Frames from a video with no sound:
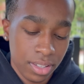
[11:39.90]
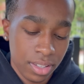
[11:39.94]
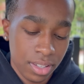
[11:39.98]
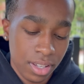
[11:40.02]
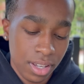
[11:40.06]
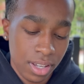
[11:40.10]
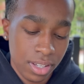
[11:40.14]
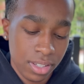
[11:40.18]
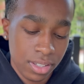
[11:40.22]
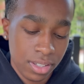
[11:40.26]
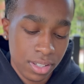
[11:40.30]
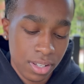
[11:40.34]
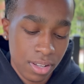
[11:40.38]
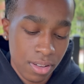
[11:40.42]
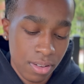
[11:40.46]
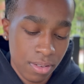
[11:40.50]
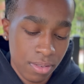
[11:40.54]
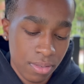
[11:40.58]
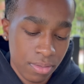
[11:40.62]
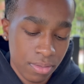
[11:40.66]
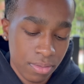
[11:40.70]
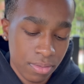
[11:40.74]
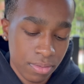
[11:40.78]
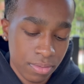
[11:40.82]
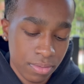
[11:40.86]
And so
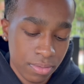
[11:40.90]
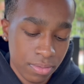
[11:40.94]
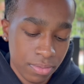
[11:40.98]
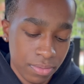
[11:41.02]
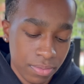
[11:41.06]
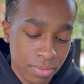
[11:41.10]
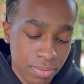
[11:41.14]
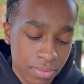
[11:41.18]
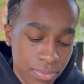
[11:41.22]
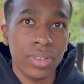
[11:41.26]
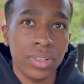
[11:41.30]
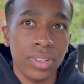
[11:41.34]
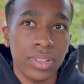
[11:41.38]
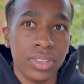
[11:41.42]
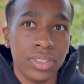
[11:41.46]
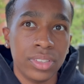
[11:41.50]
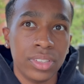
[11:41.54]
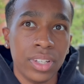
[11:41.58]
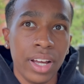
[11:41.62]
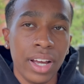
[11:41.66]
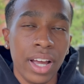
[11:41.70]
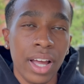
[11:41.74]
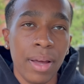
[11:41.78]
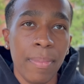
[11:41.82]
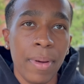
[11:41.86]

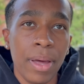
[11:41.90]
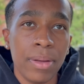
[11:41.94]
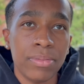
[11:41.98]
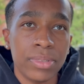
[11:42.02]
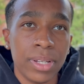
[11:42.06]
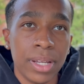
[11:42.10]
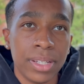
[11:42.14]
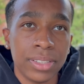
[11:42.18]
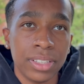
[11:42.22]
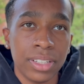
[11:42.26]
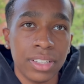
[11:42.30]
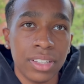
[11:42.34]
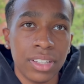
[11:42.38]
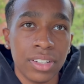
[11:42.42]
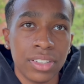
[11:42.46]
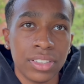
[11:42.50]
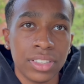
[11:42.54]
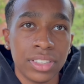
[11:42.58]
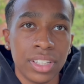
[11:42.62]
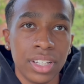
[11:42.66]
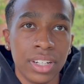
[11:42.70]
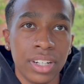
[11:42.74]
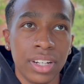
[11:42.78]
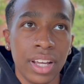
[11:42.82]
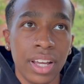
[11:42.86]
I got baptized the third
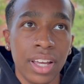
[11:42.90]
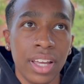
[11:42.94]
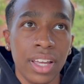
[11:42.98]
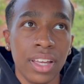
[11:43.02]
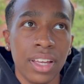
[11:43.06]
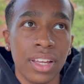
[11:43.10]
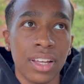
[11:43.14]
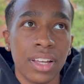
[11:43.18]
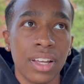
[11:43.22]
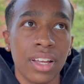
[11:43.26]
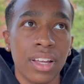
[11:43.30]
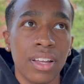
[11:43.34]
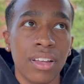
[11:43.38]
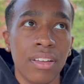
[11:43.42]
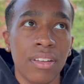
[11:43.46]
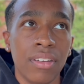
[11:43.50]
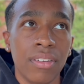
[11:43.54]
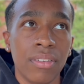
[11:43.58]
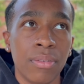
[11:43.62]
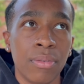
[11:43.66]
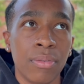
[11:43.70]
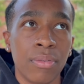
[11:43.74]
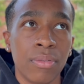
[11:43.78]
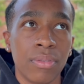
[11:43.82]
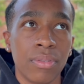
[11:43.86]
Sunday of
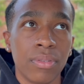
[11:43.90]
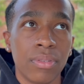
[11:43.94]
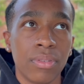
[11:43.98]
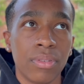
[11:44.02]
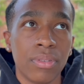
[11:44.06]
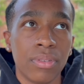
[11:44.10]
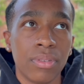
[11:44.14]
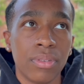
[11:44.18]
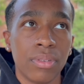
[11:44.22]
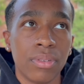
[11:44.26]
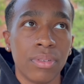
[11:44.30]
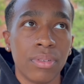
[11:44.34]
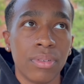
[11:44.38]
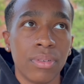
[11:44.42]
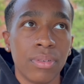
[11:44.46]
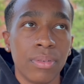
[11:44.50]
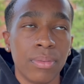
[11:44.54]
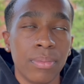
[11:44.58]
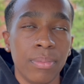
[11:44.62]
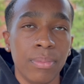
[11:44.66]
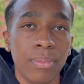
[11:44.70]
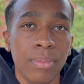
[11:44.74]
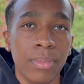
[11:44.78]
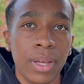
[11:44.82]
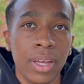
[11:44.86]

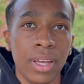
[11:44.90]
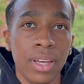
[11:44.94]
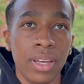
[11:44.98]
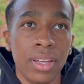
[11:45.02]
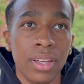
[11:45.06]
May.